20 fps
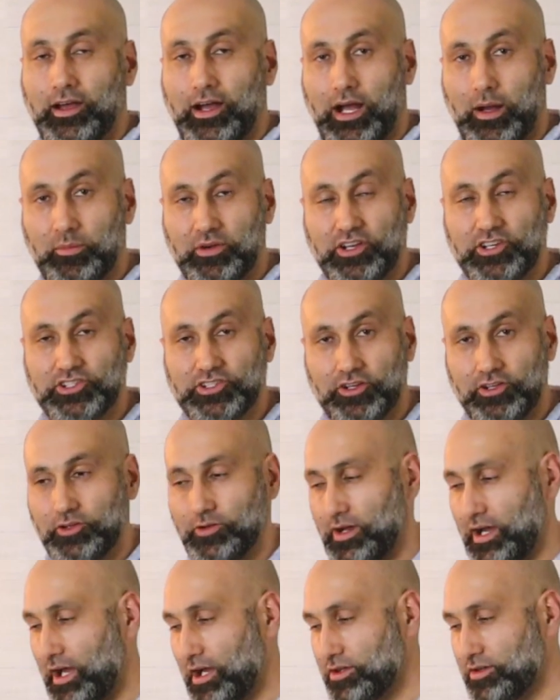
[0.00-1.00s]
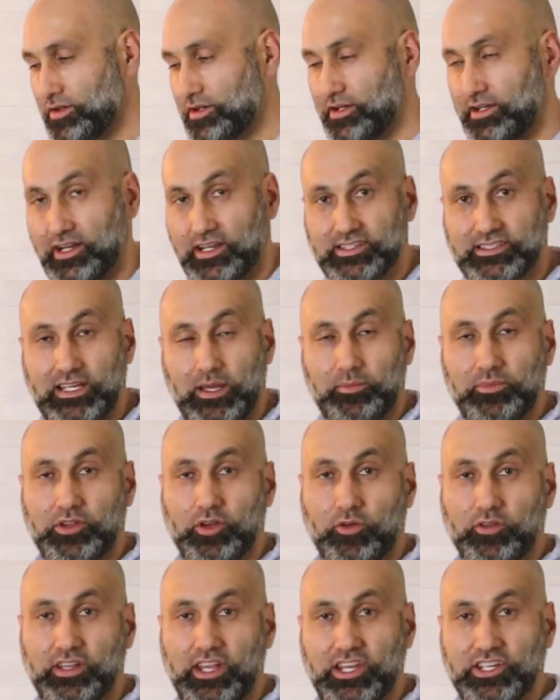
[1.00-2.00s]
I'm going to show you how you can accept
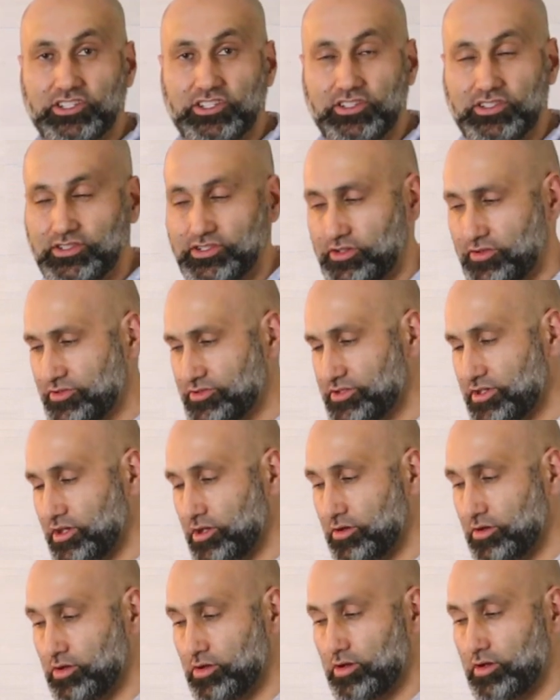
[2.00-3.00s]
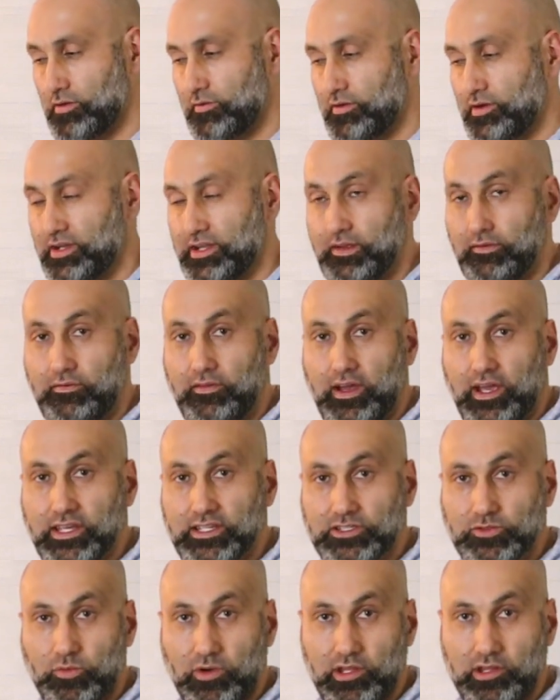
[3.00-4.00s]
donations using your Clover
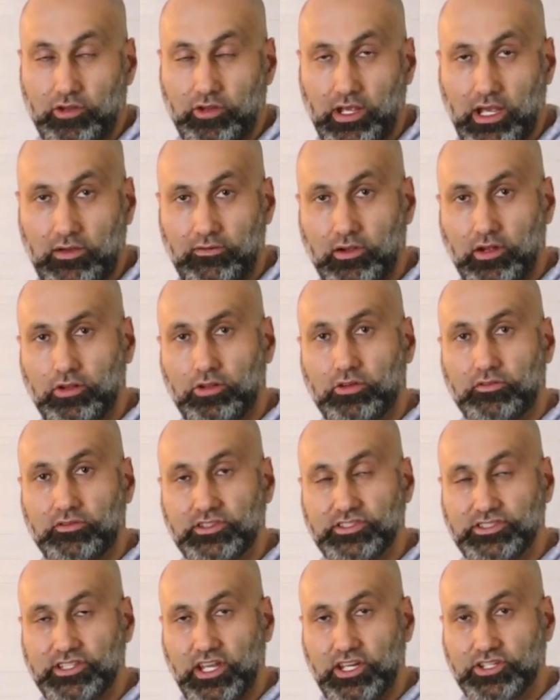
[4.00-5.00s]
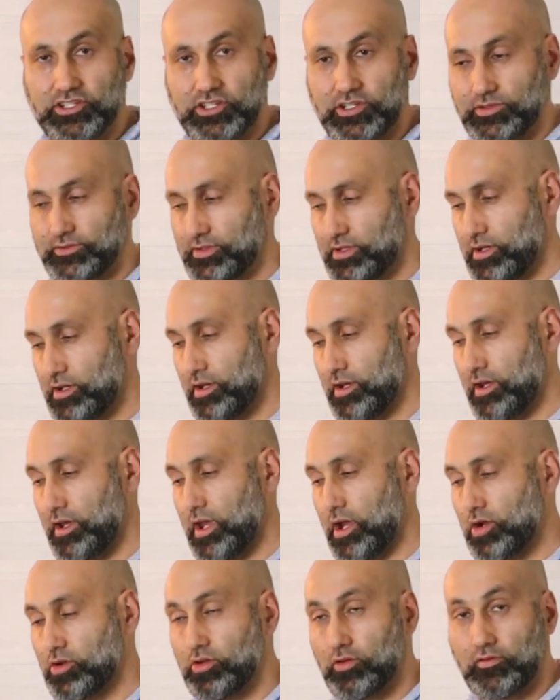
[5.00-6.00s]
device, whether you have a Clover Station,
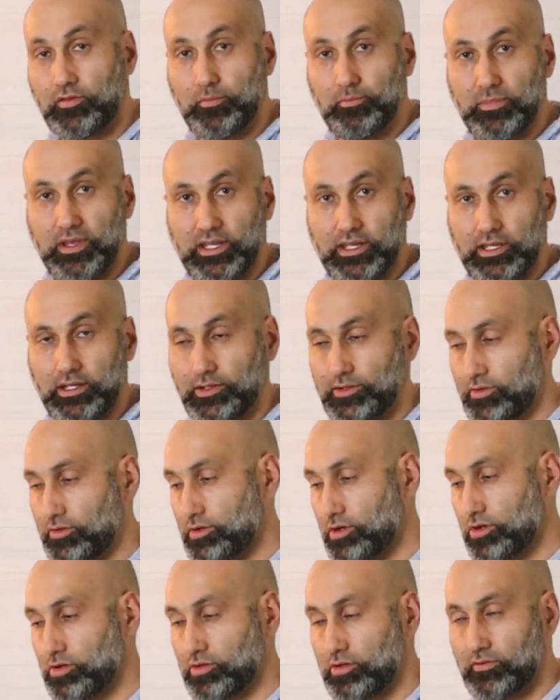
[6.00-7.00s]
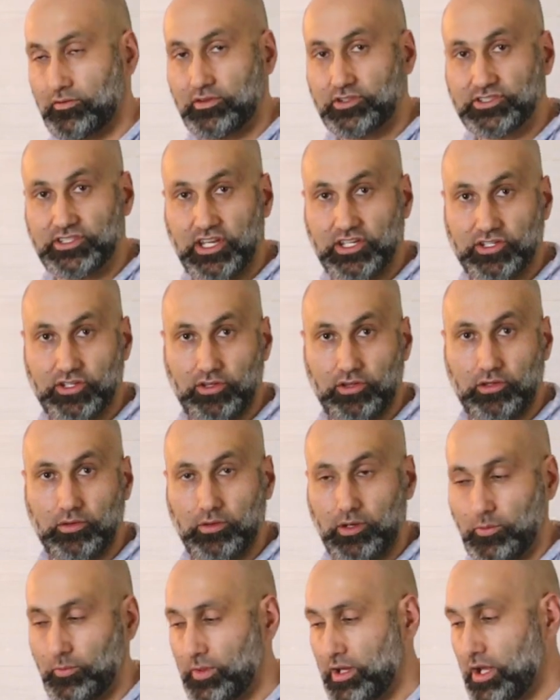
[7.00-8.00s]
a Clover Mini, or a Clover Station
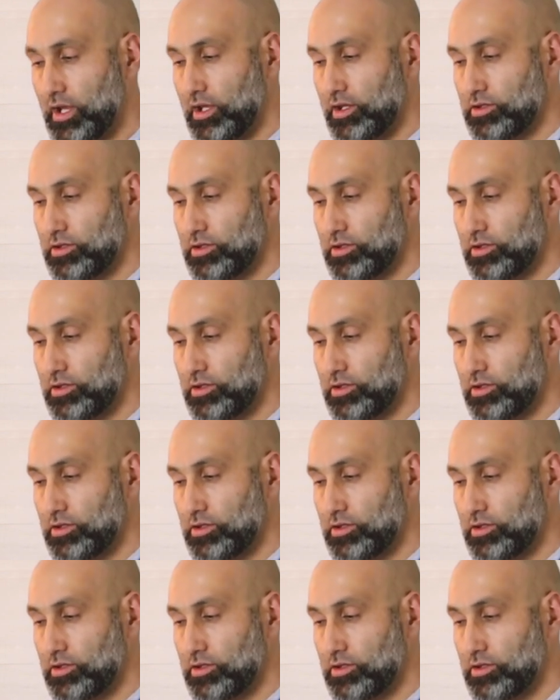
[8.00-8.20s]
Duo.